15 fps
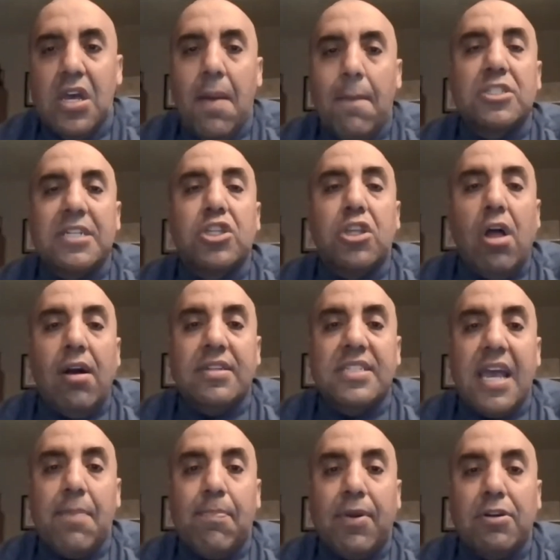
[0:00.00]
But as long as
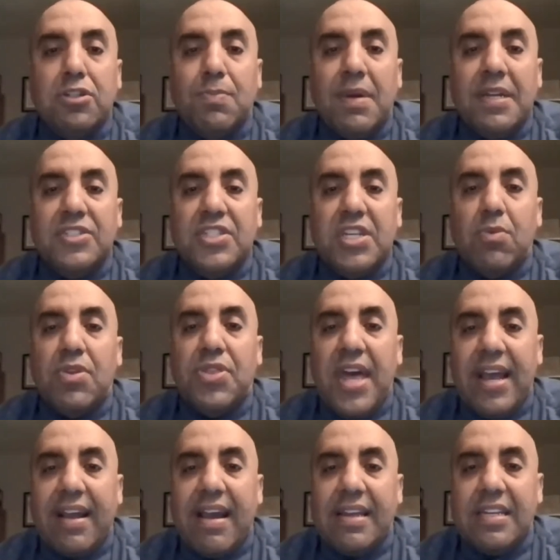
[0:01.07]
I approach my sin with
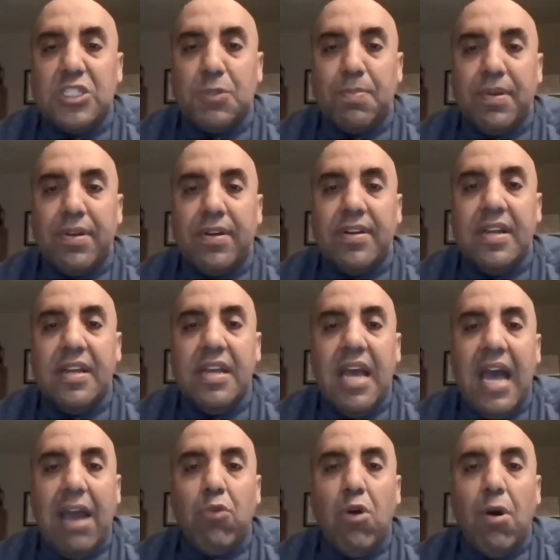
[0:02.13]
that kind of spirit,
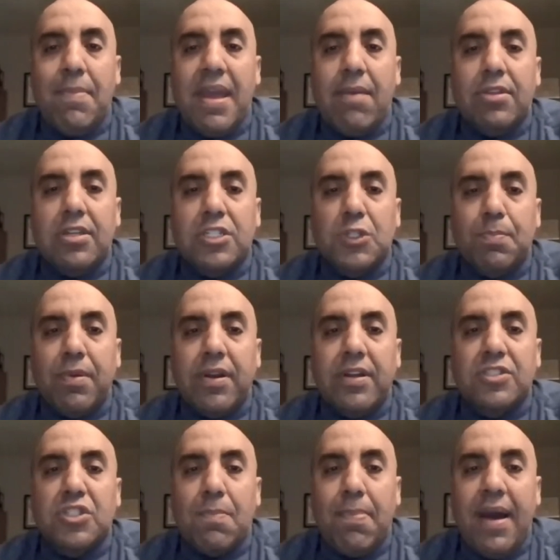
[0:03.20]
I won't be able to
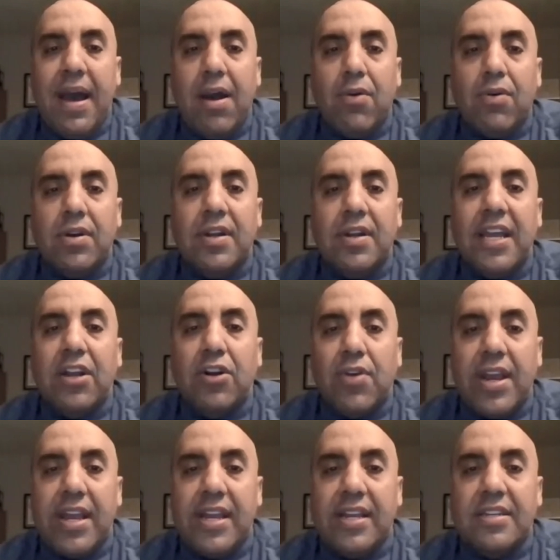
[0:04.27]
experience the power and
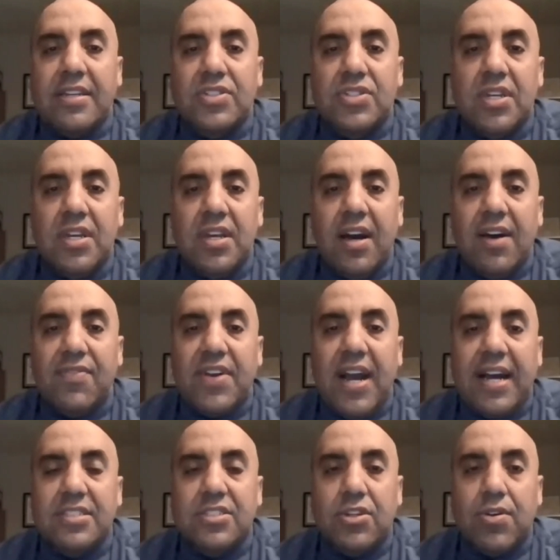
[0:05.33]
greatness of
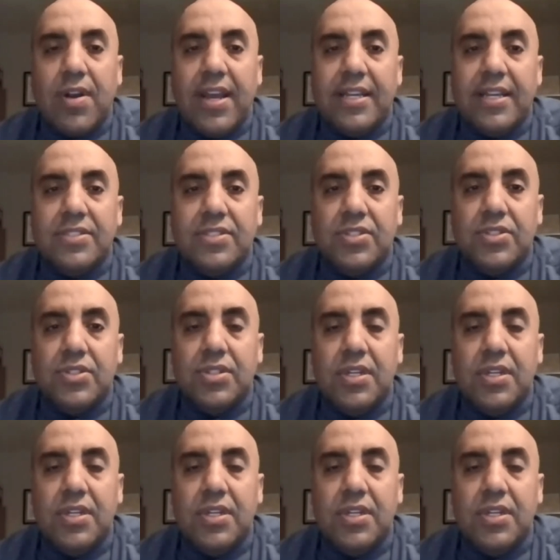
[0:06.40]
God's grace.